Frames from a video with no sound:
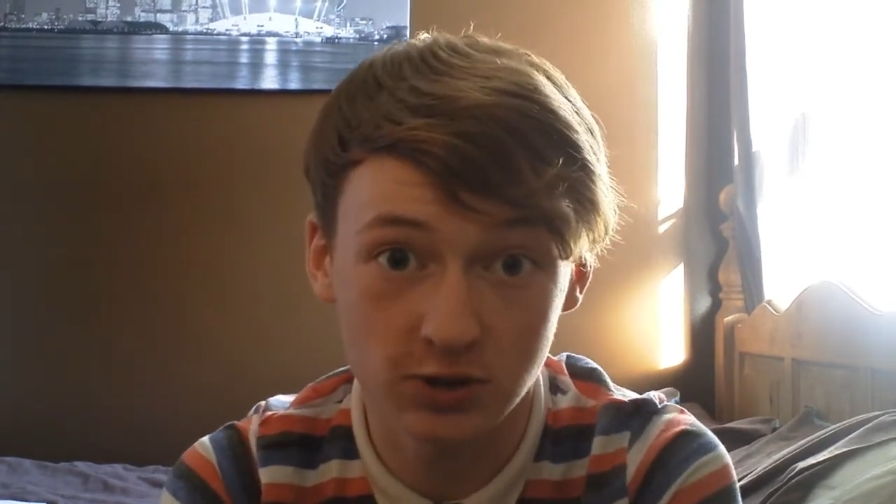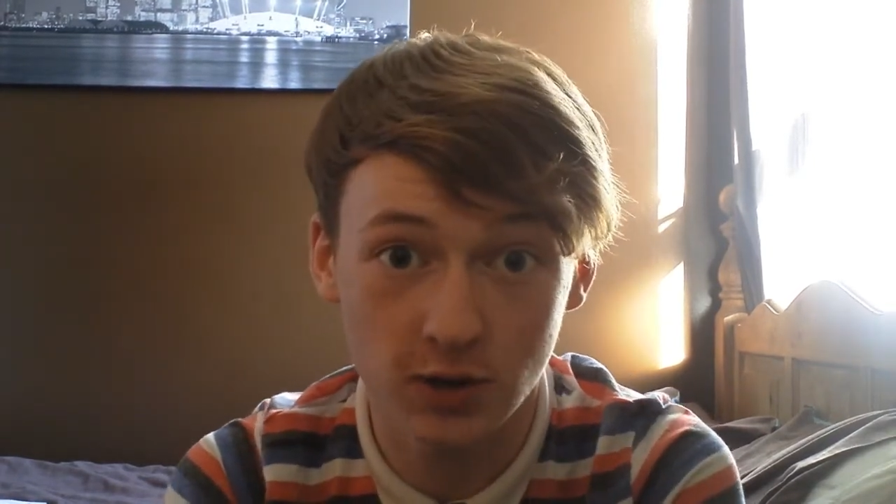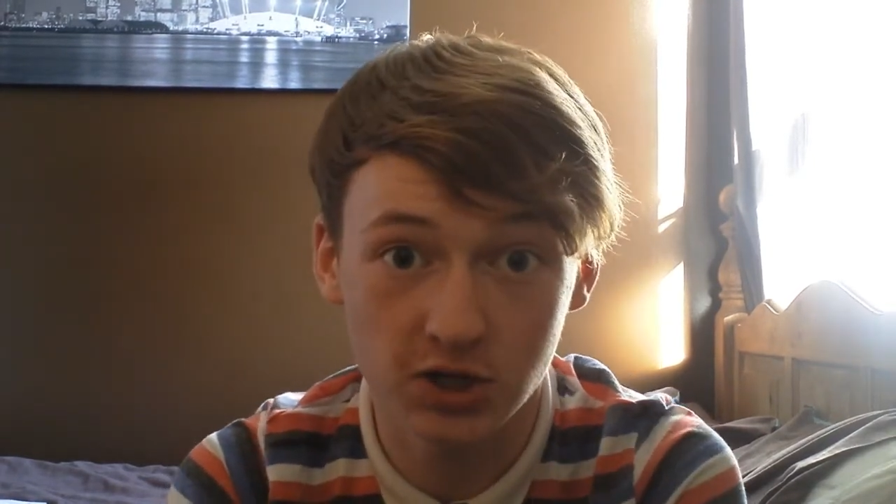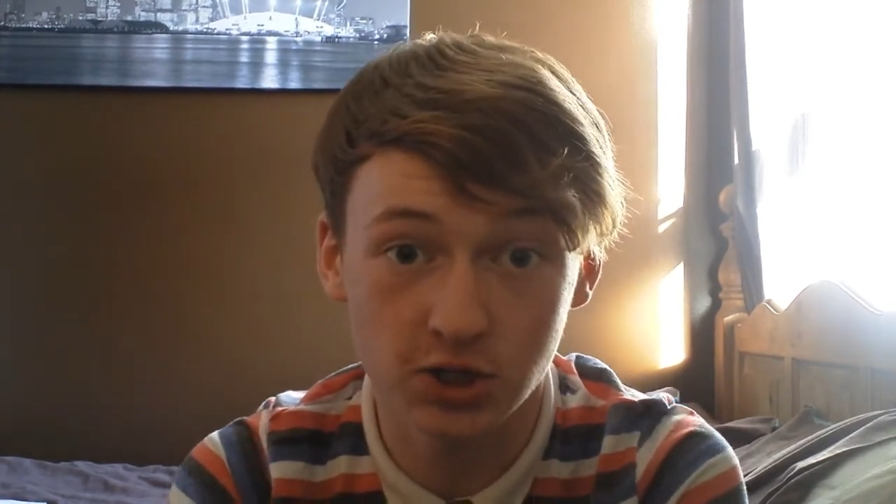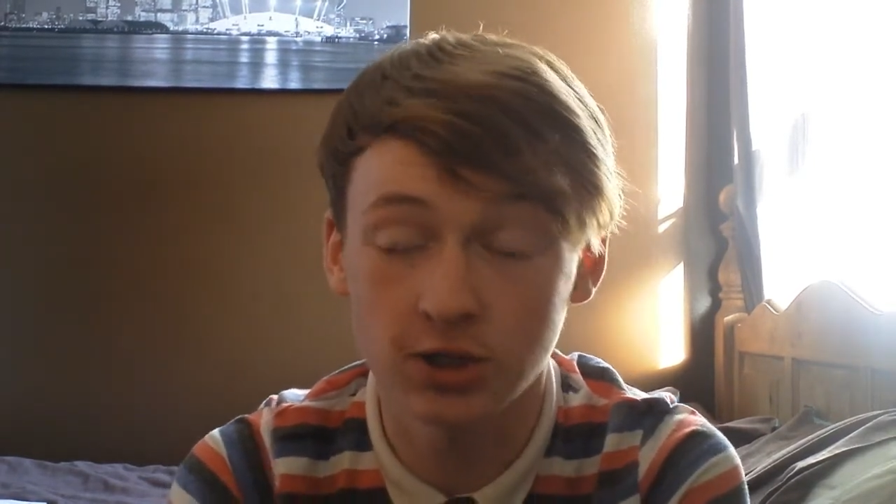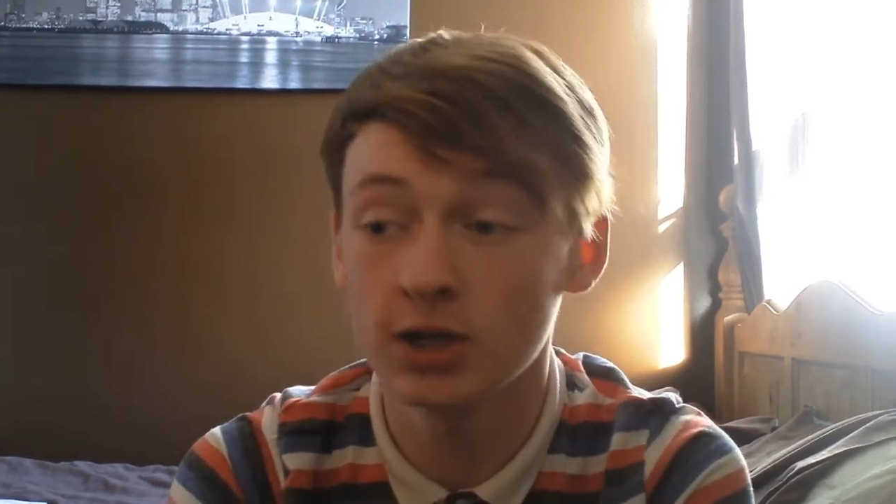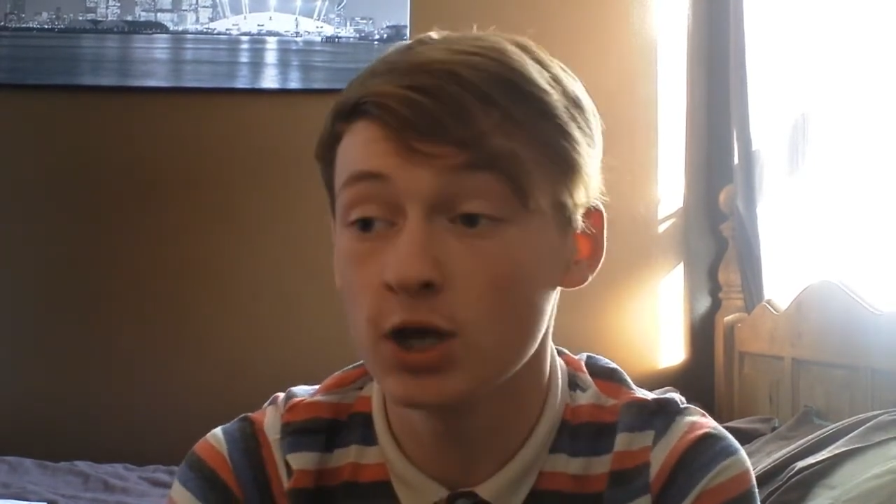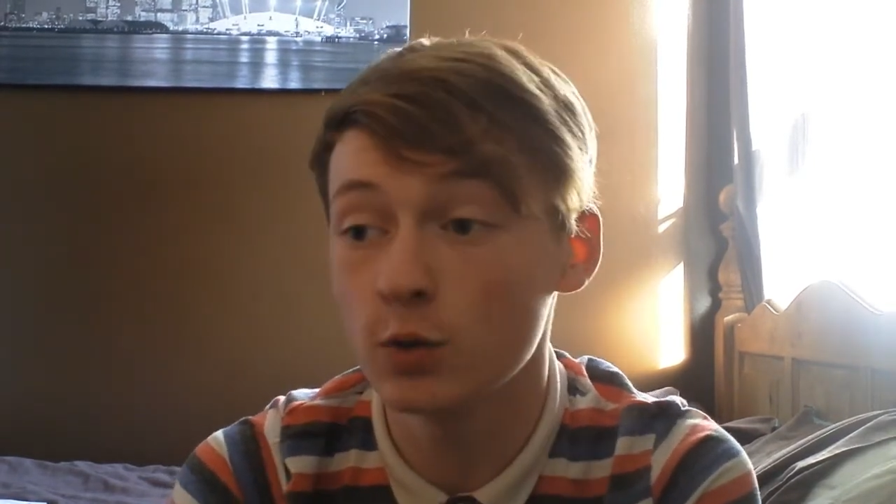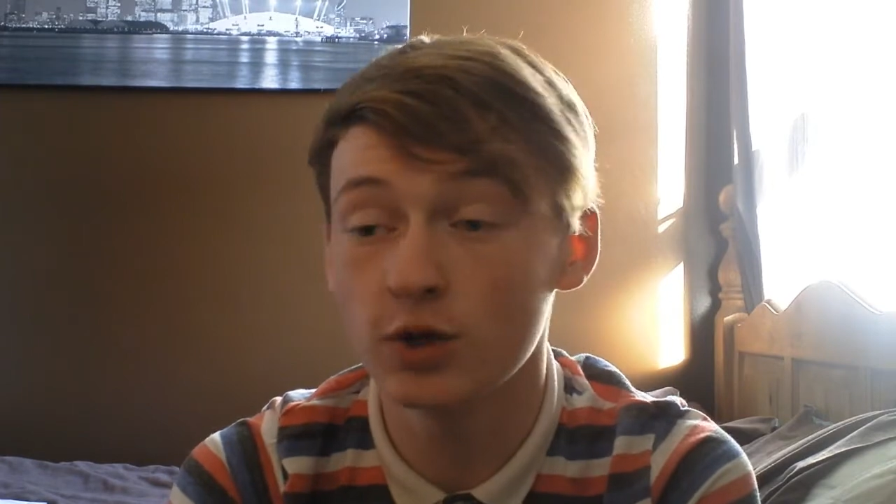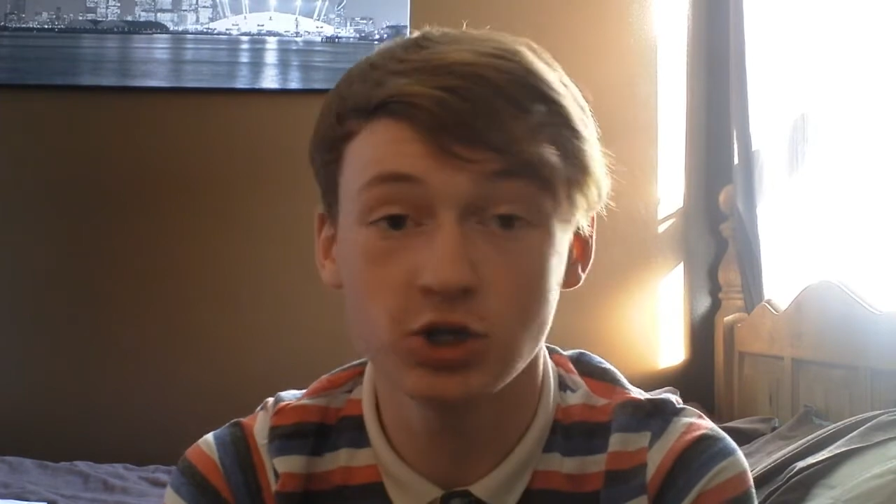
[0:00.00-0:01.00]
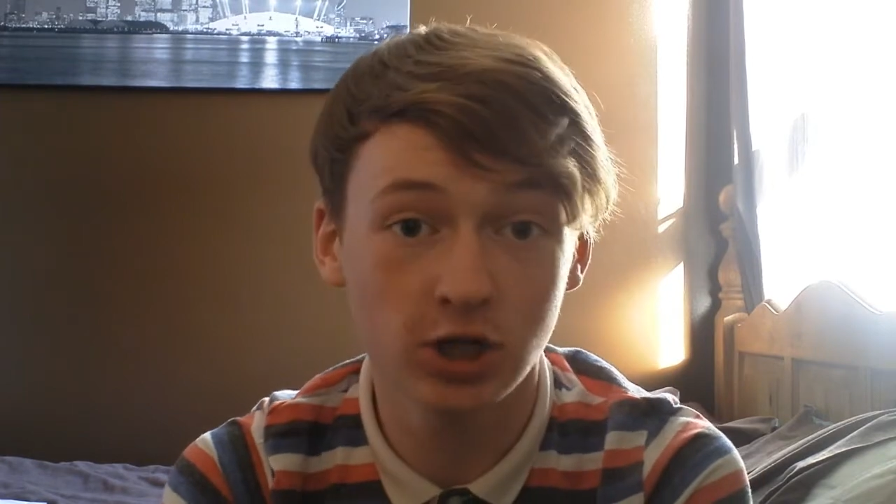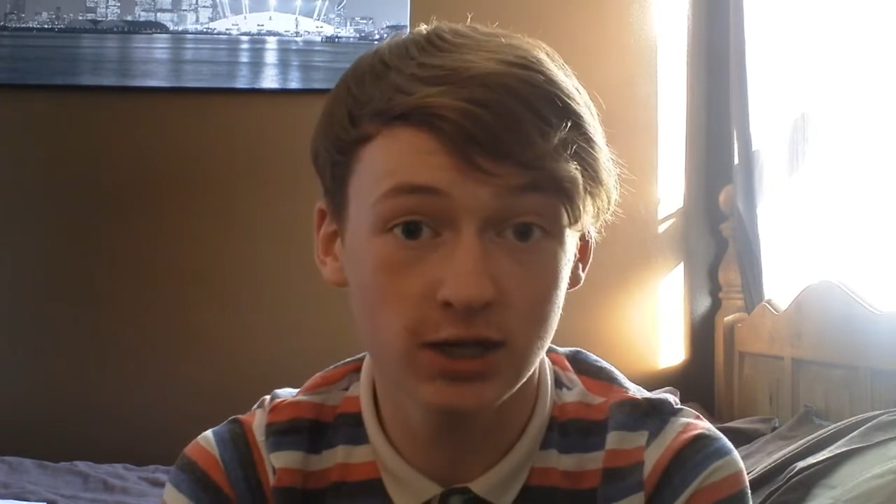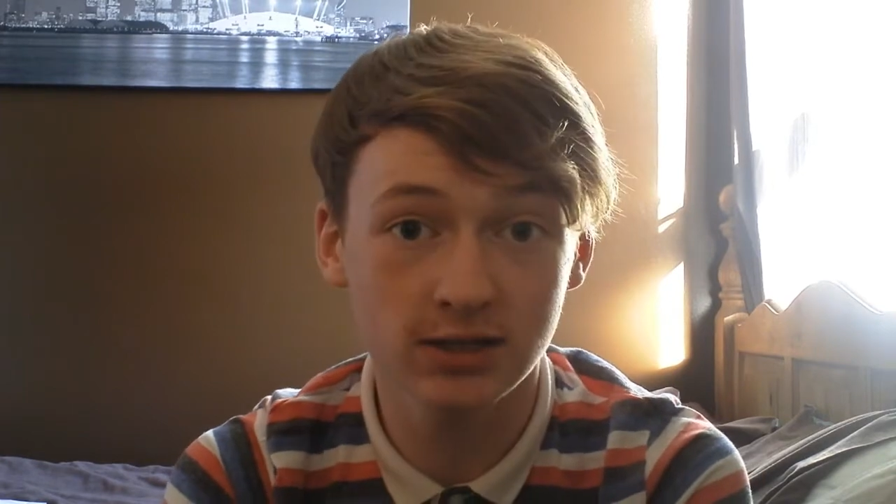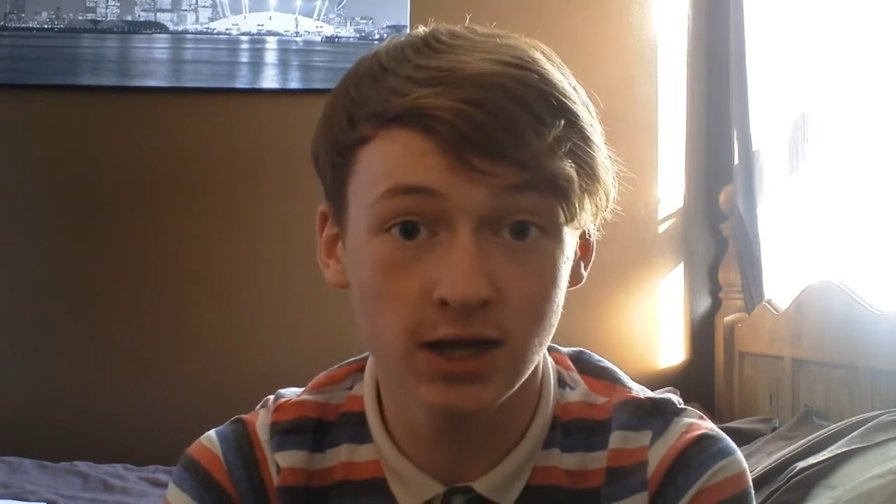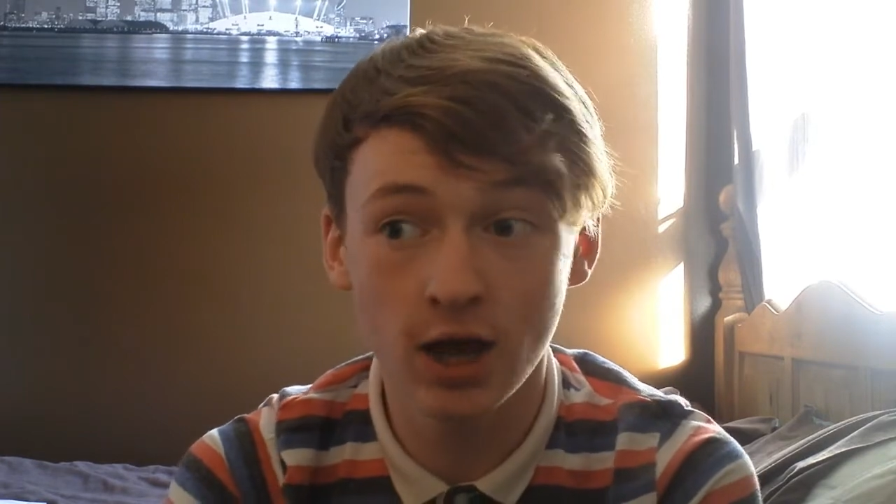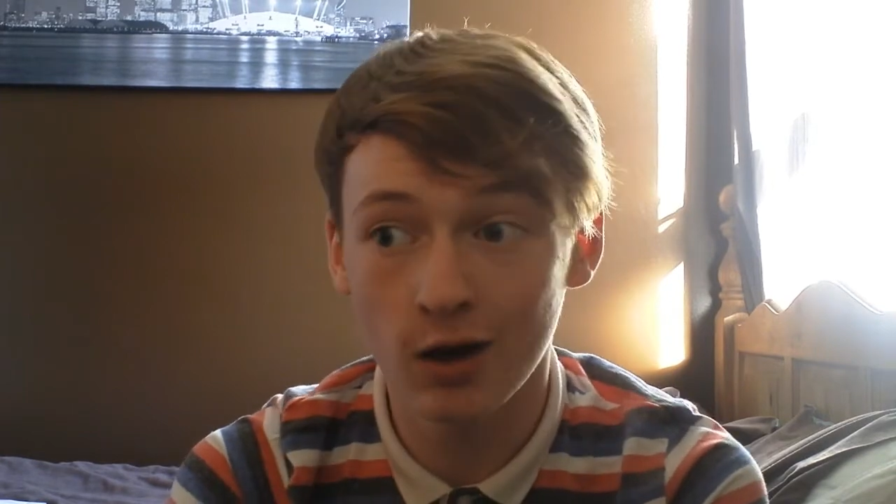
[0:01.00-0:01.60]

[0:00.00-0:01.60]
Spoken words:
question, which is,